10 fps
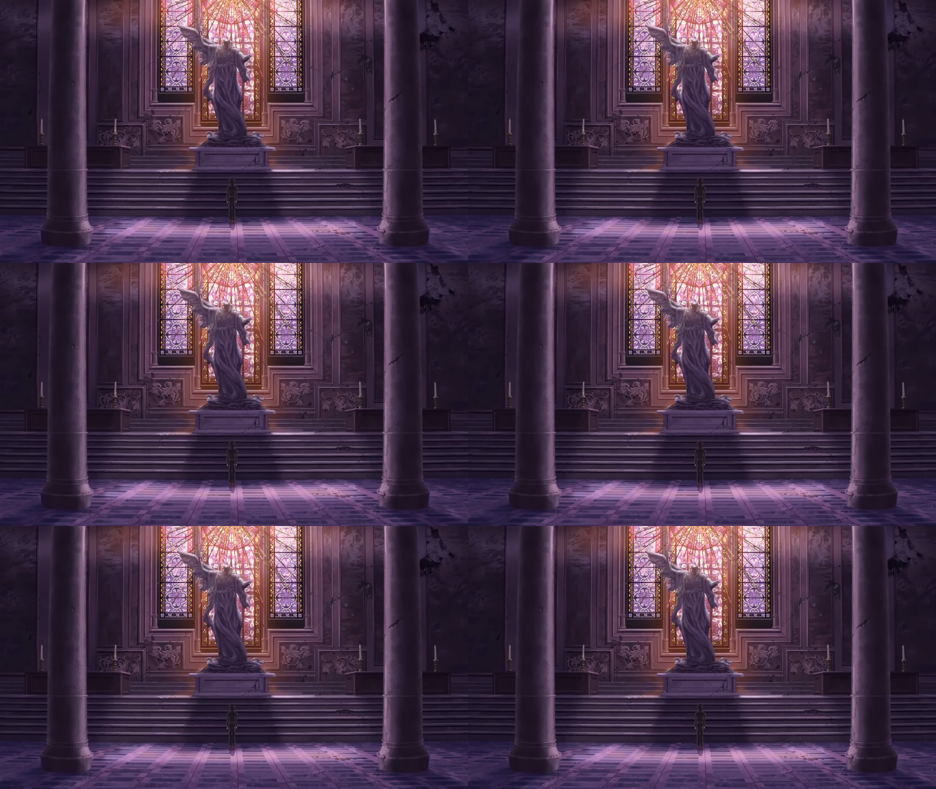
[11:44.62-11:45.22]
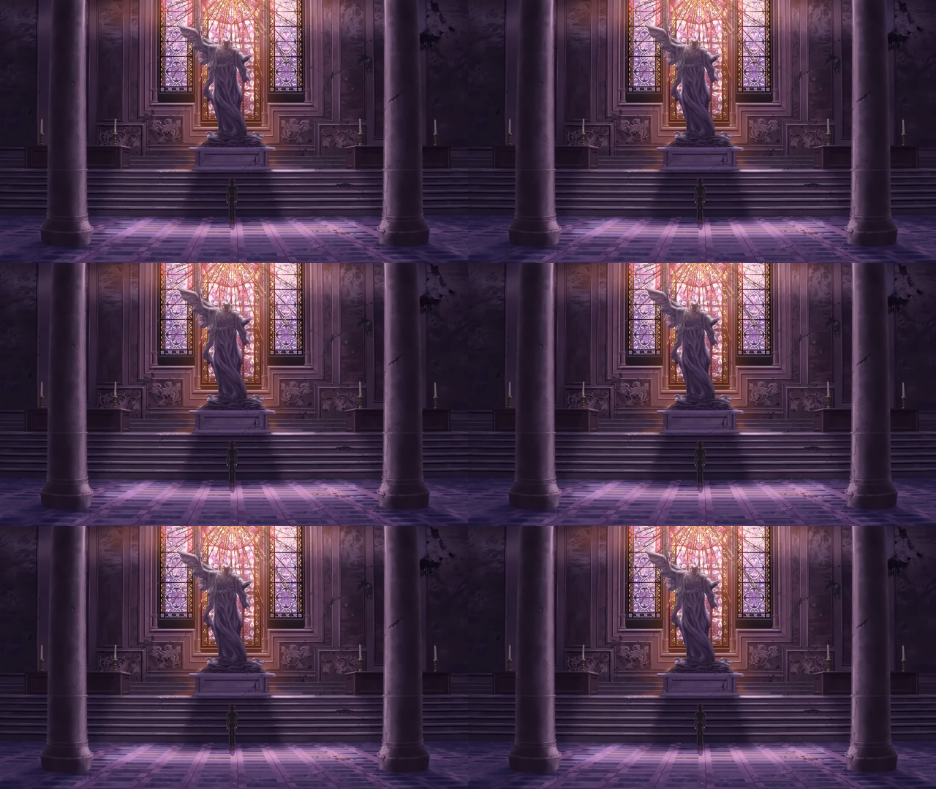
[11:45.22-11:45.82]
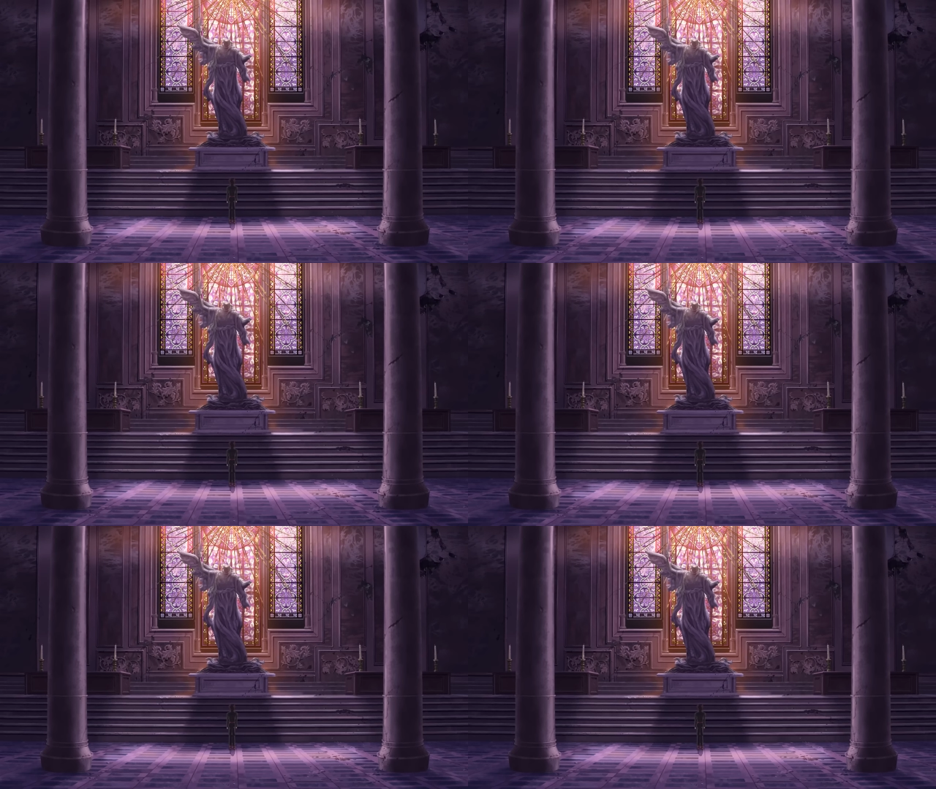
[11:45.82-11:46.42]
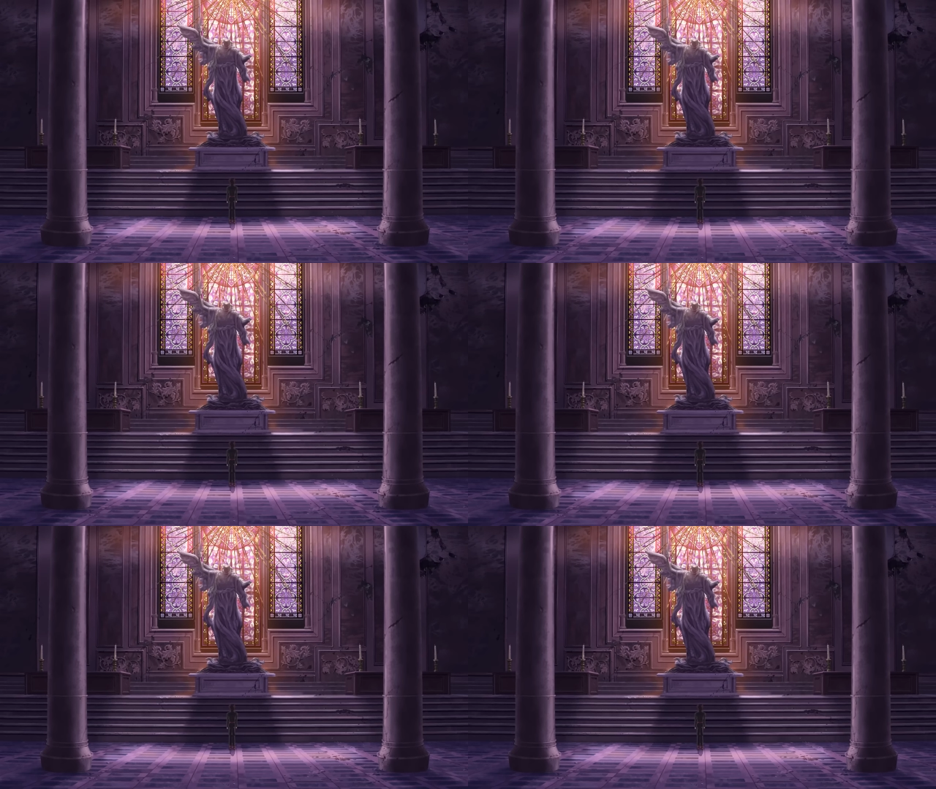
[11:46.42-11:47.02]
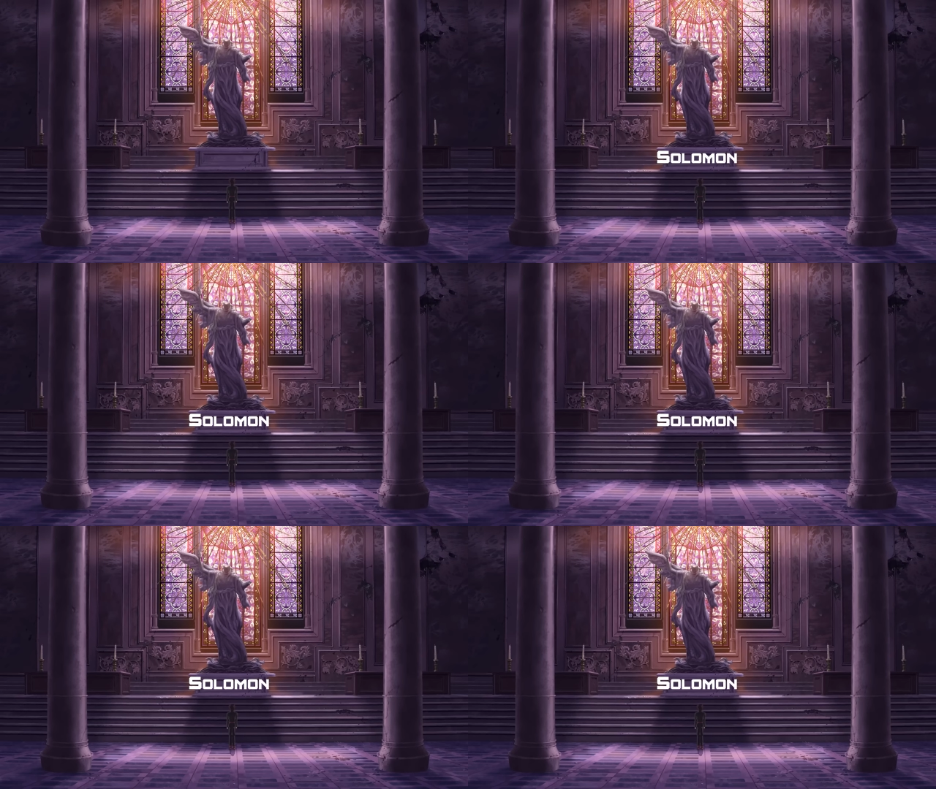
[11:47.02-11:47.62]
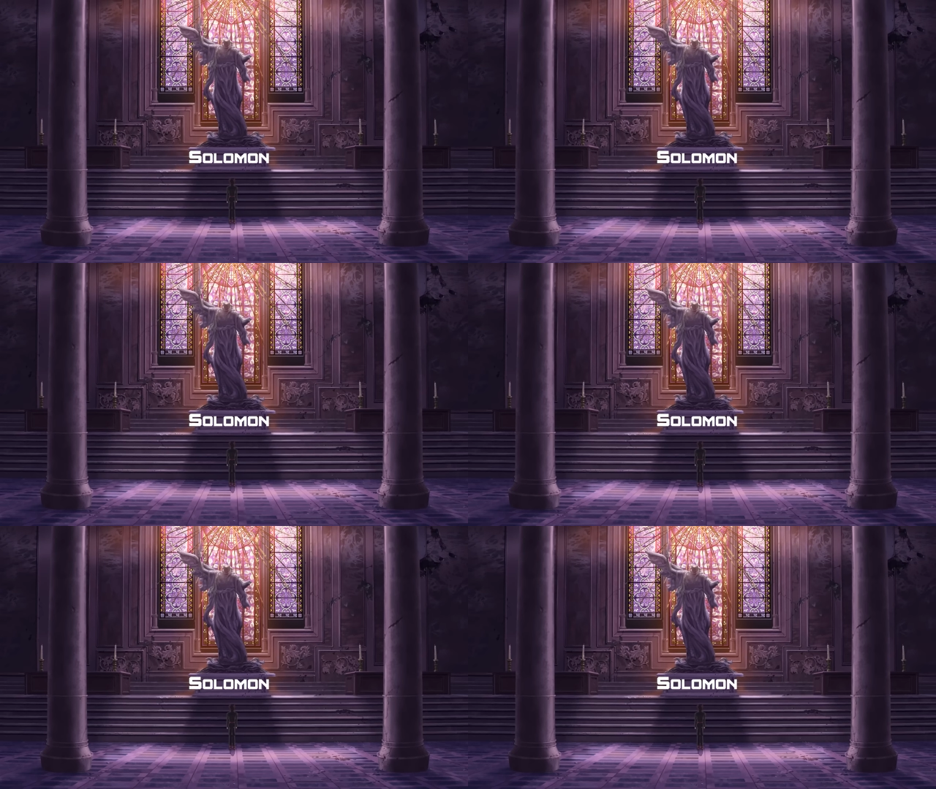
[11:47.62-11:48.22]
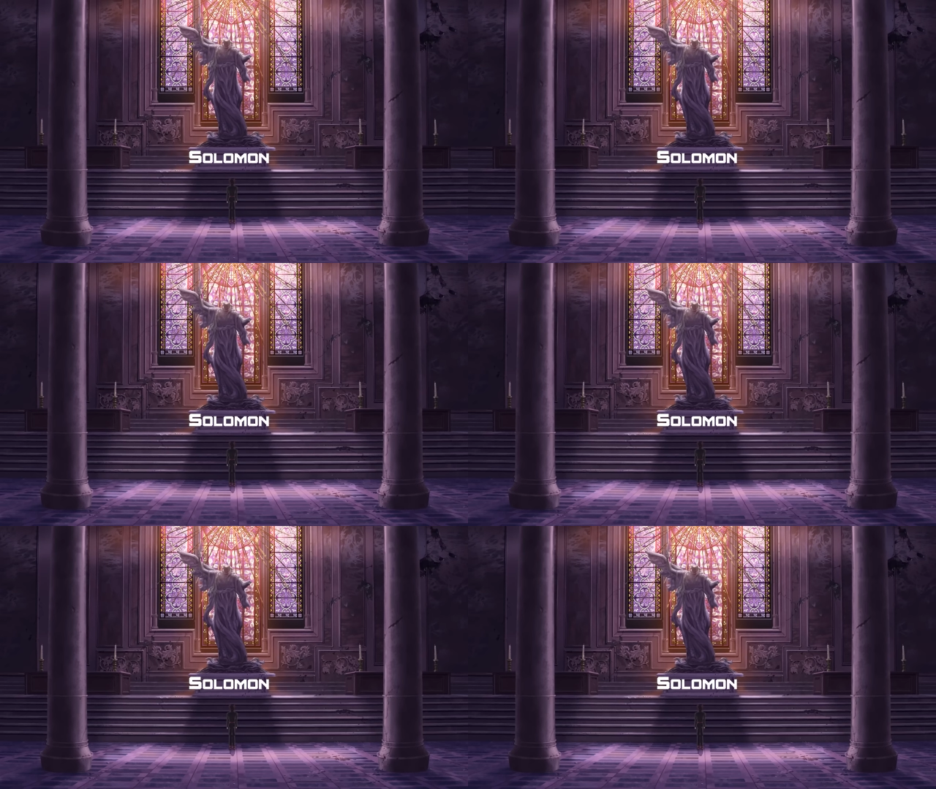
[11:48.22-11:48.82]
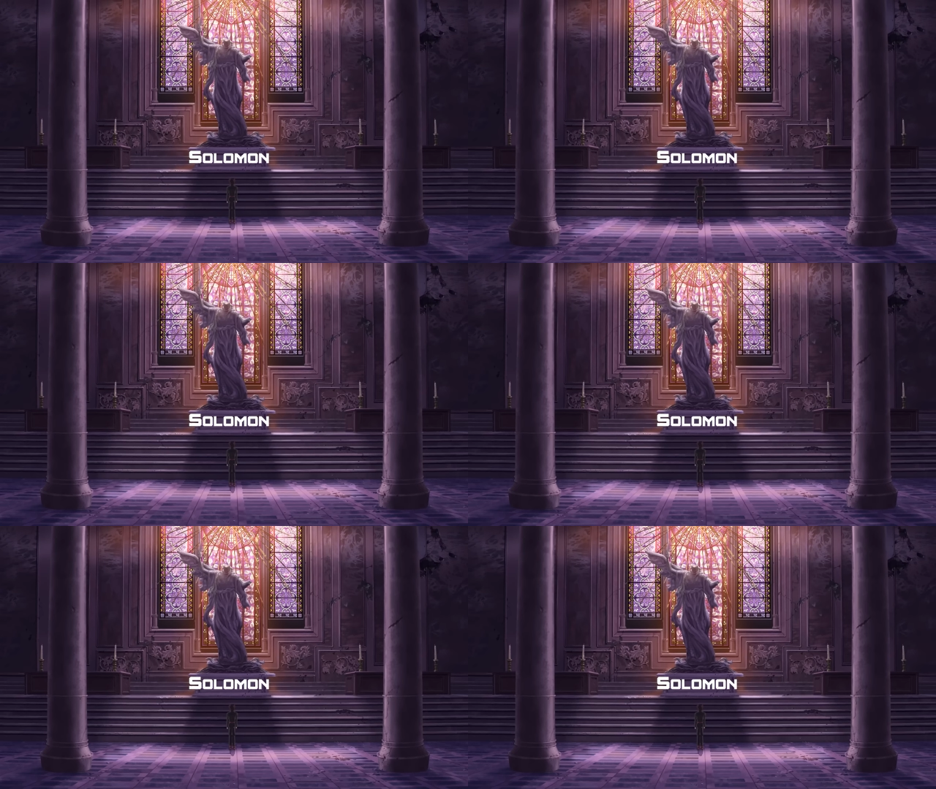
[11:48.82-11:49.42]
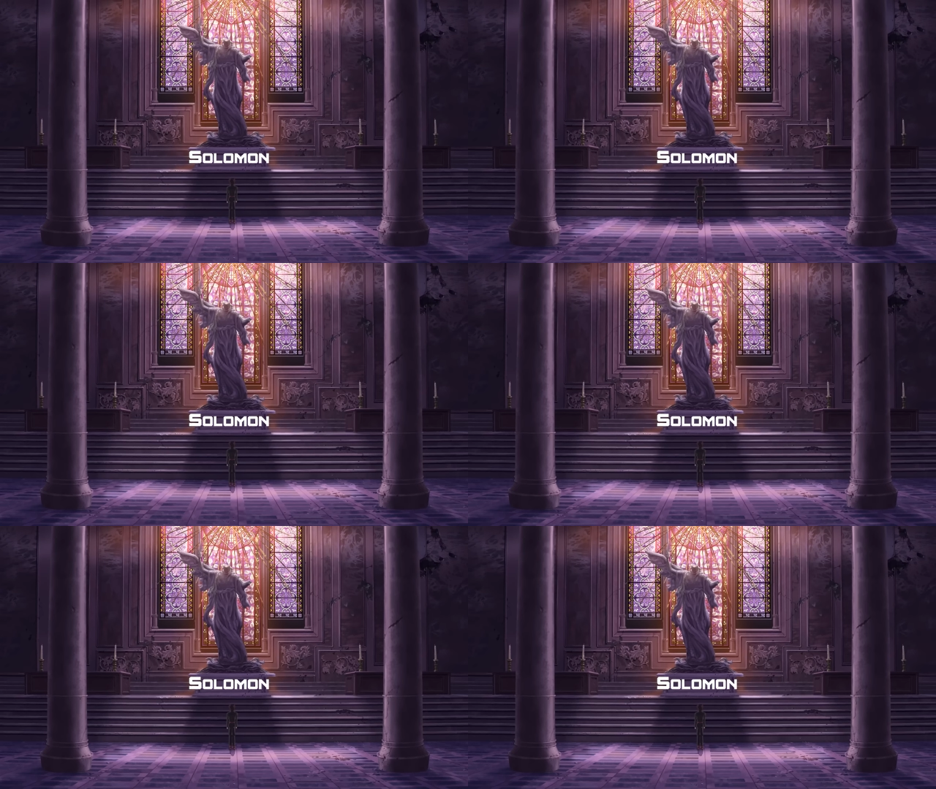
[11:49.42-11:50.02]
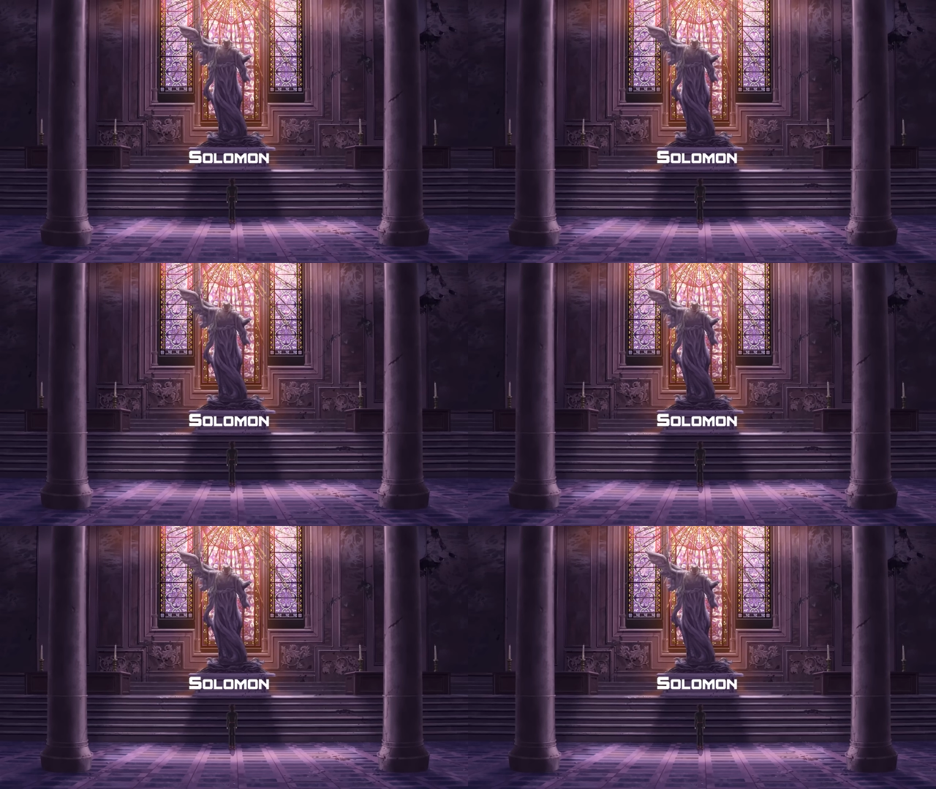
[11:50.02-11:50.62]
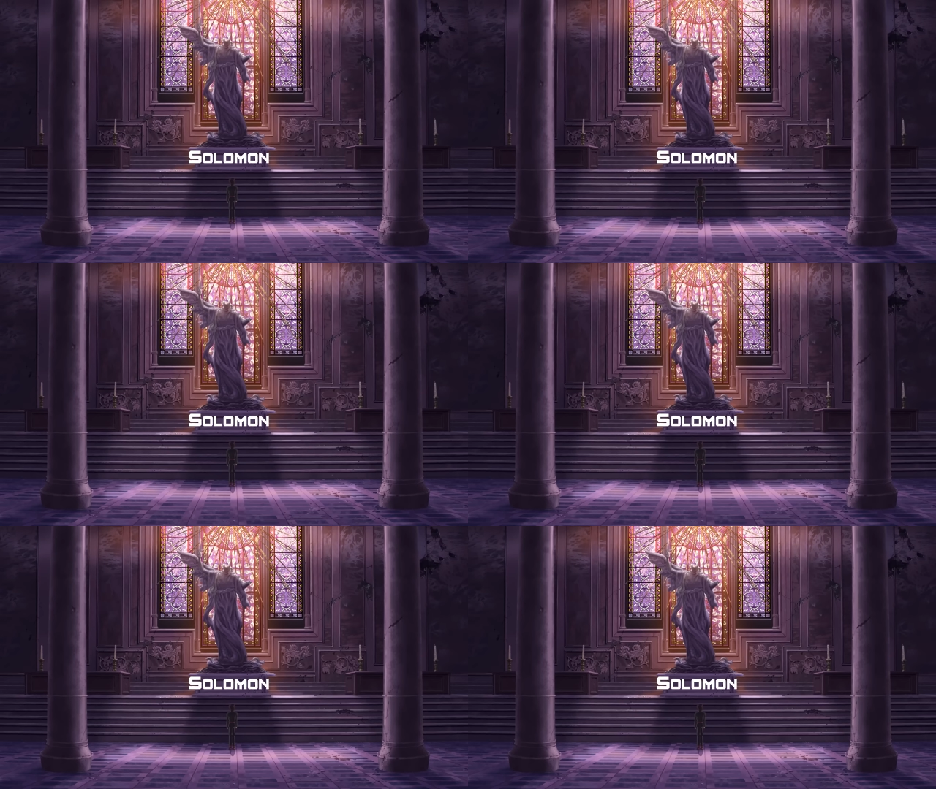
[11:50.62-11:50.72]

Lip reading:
No face is visible, so there are no lips to read.